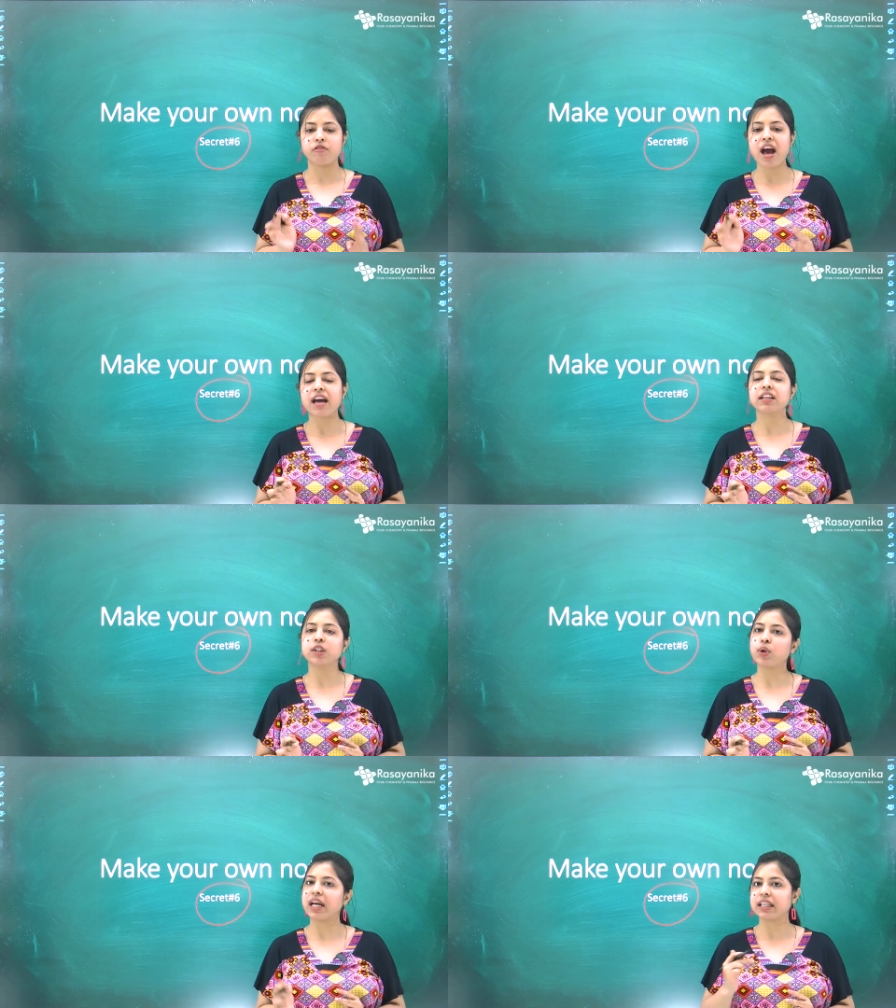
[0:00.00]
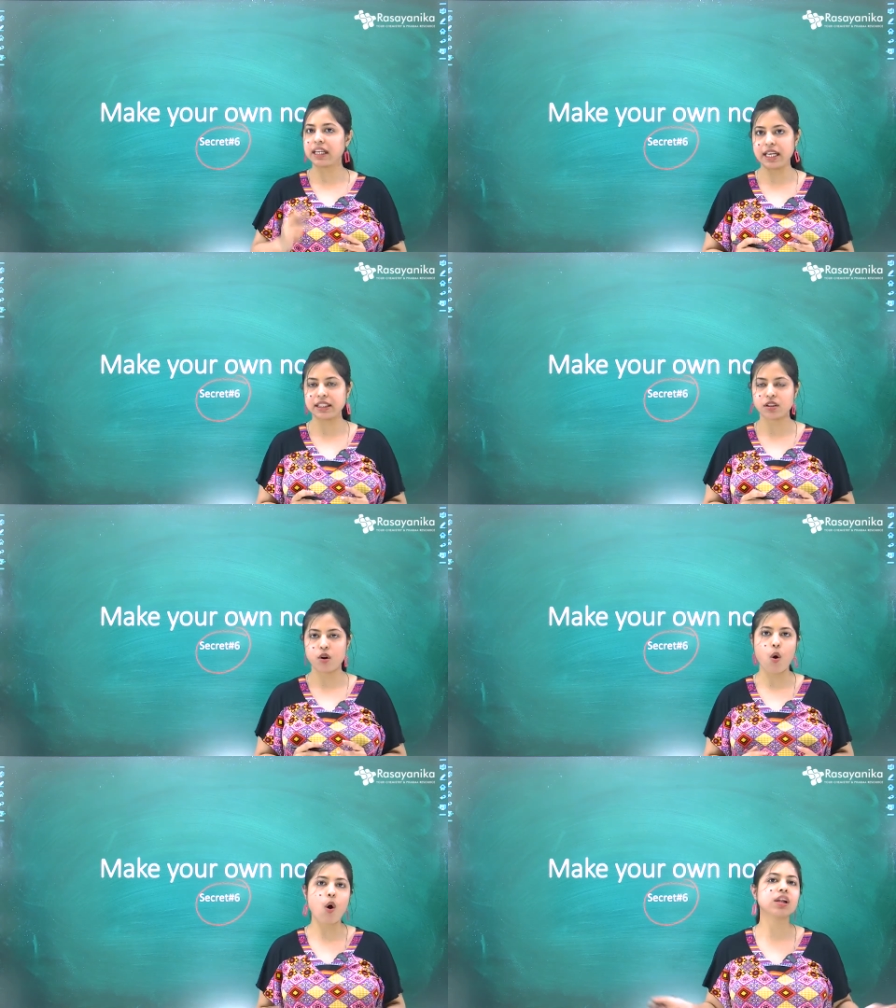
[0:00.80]
where you can collect
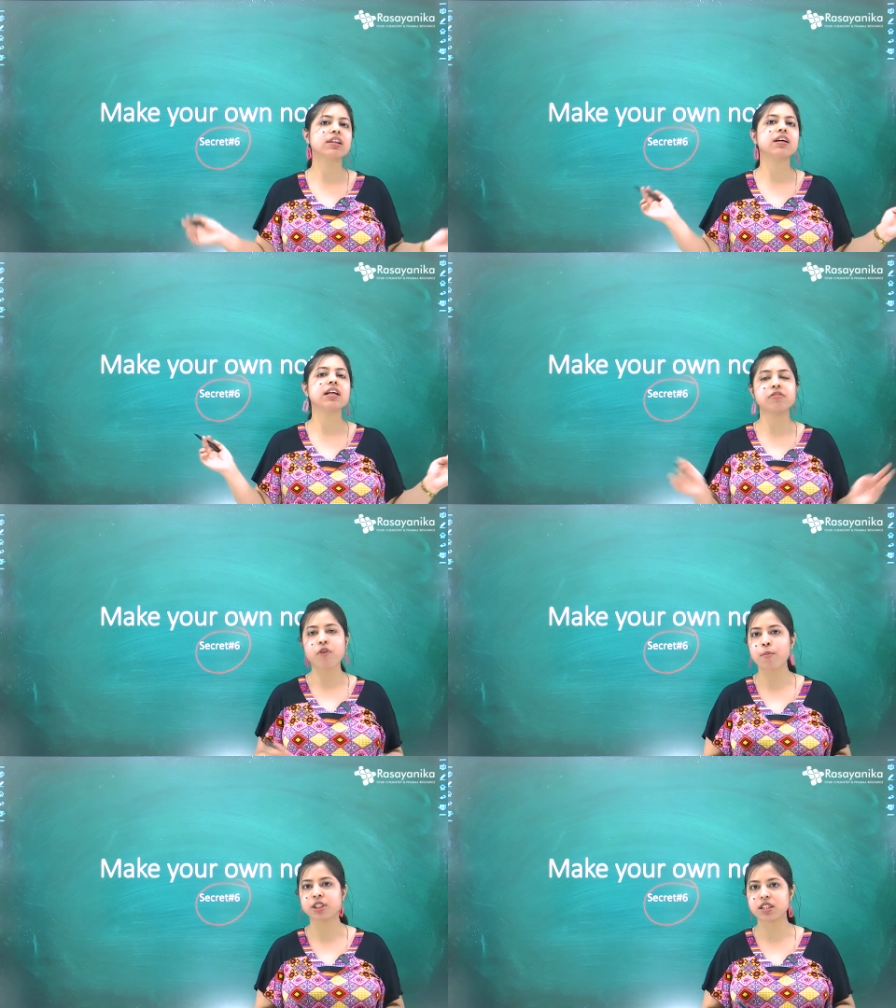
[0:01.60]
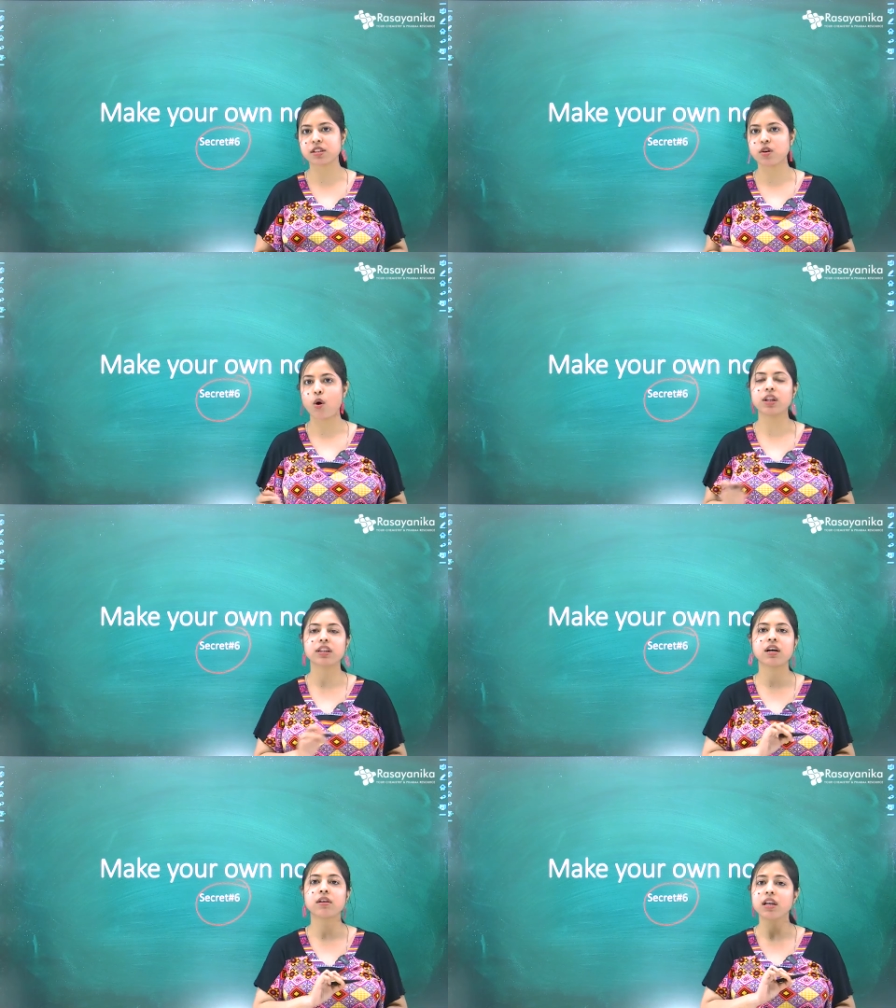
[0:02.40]
all the informations all
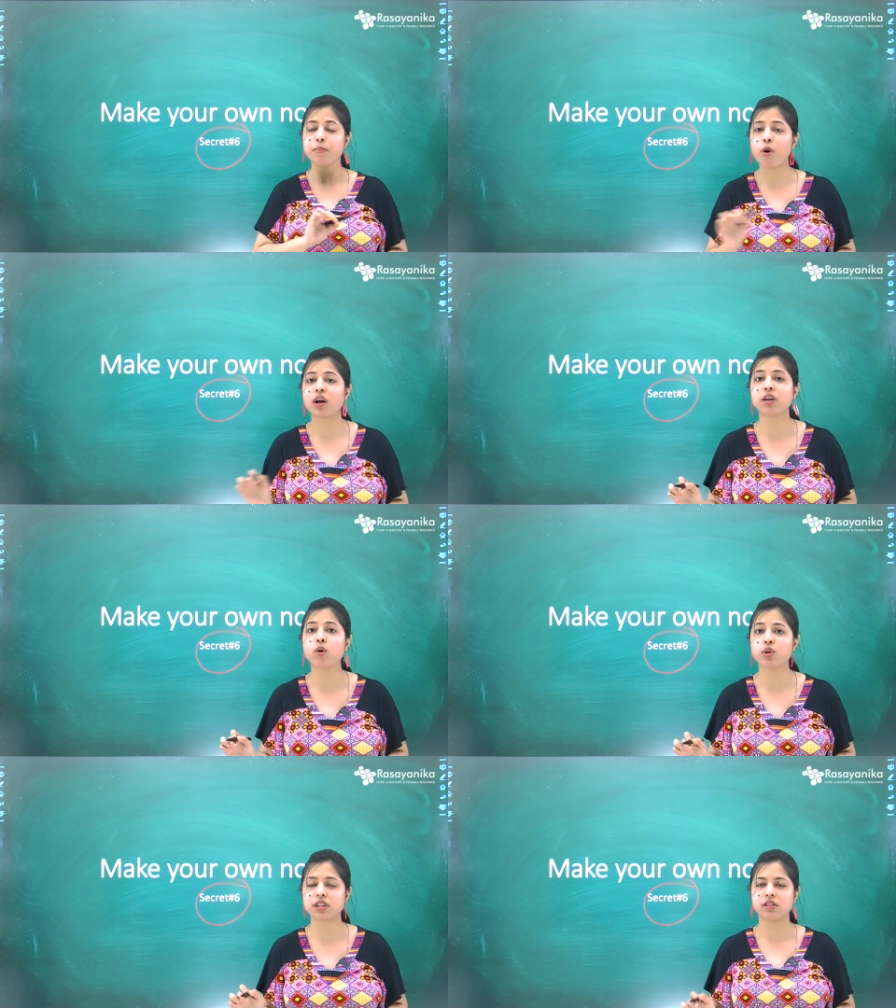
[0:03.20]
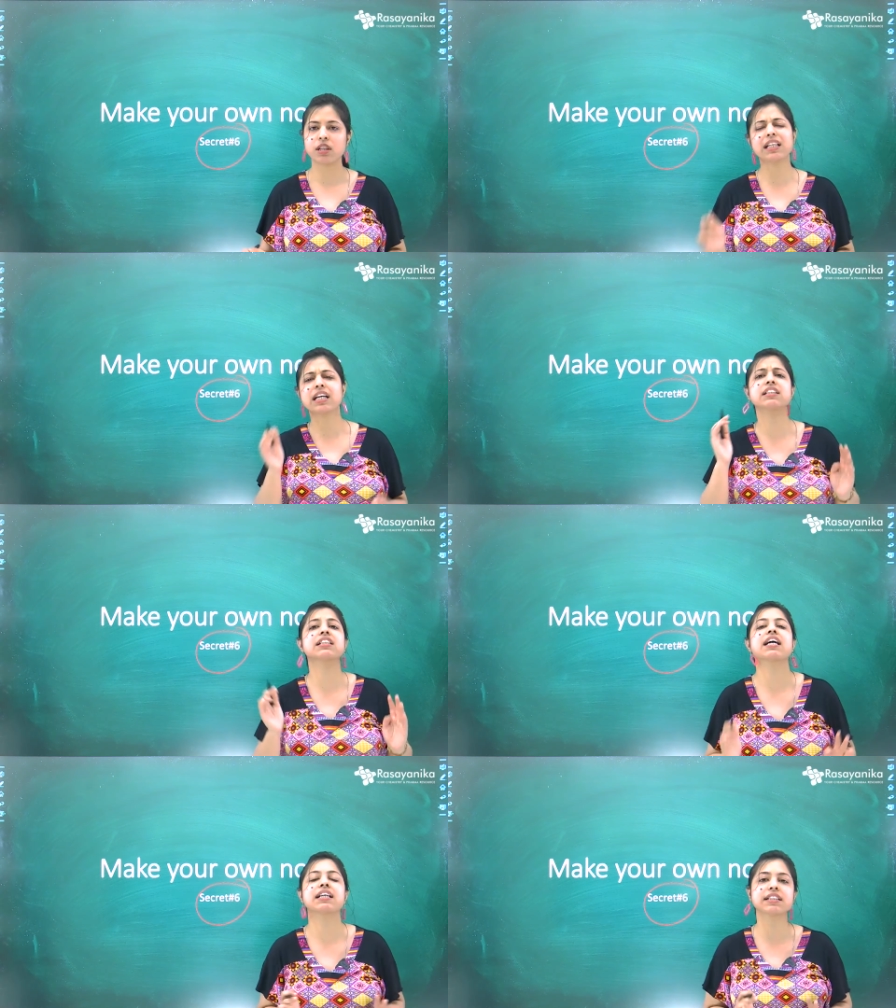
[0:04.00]
the important notes in
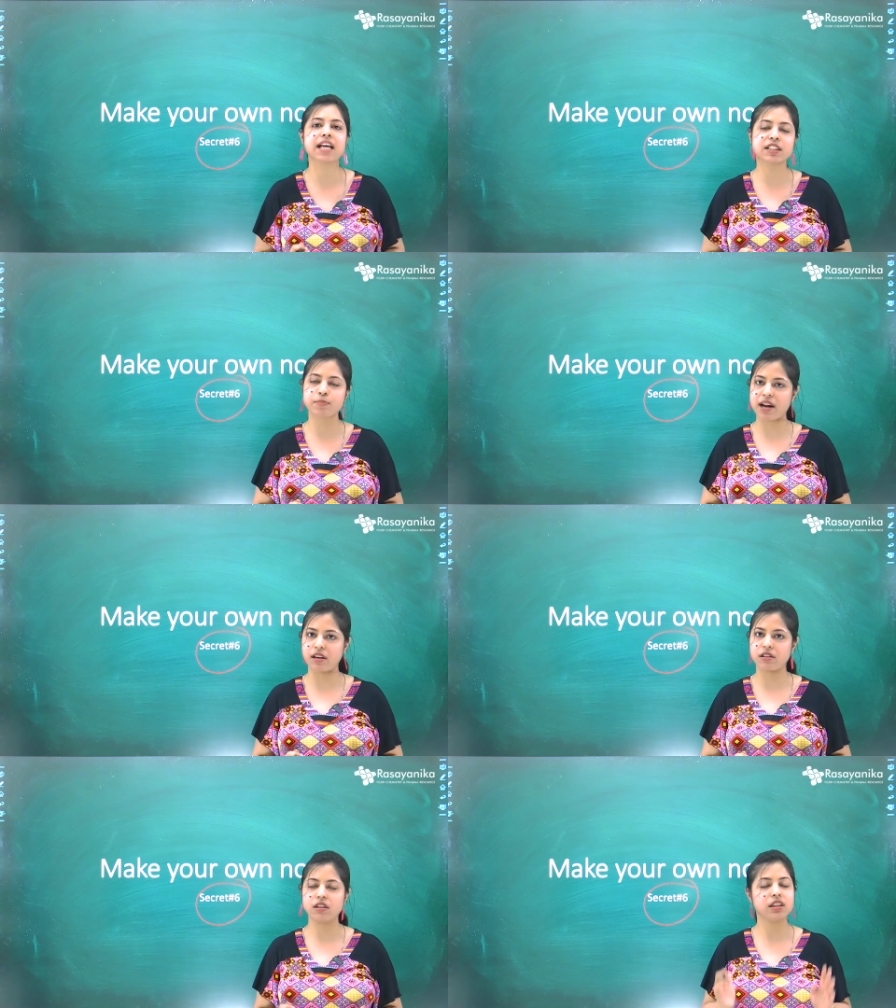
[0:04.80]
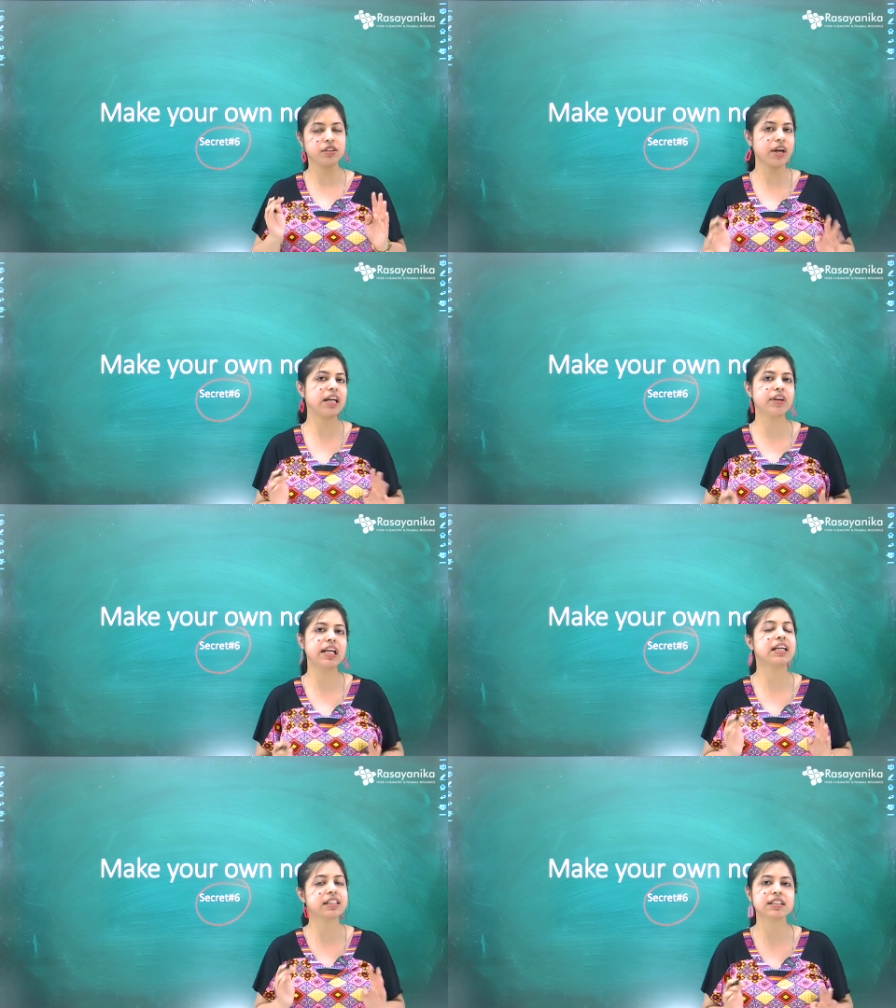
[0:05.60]
concise manner really
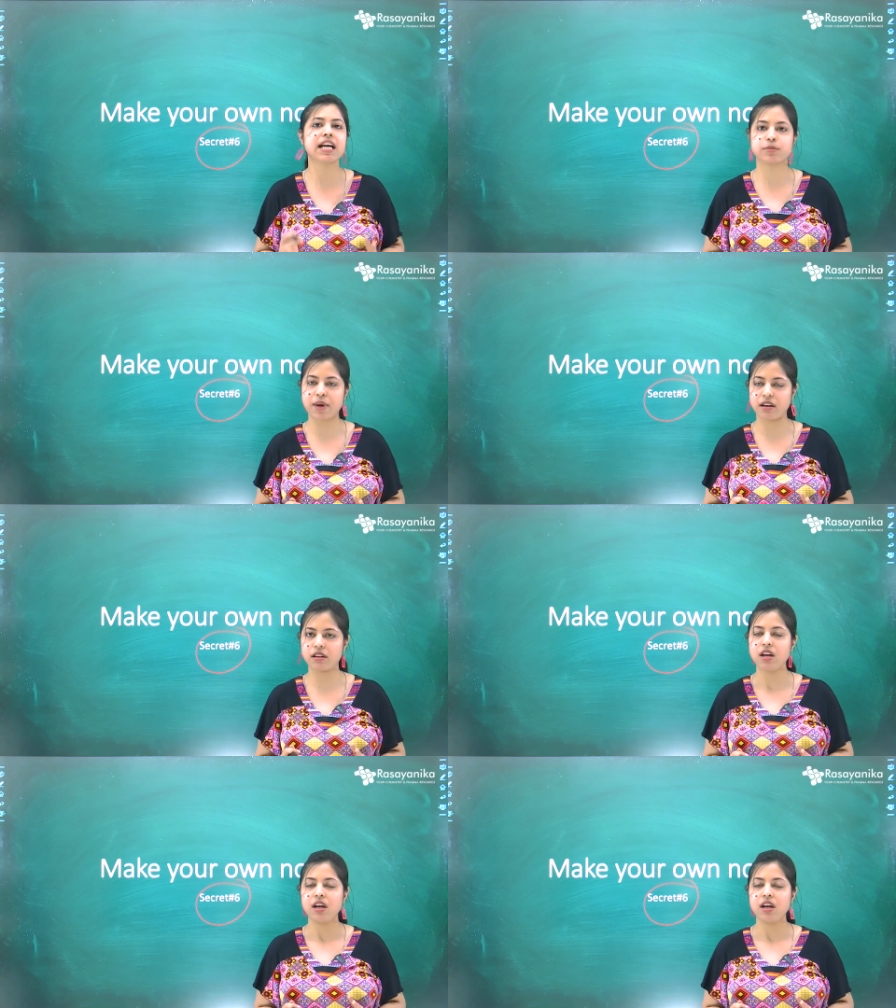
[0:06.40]
really concise manner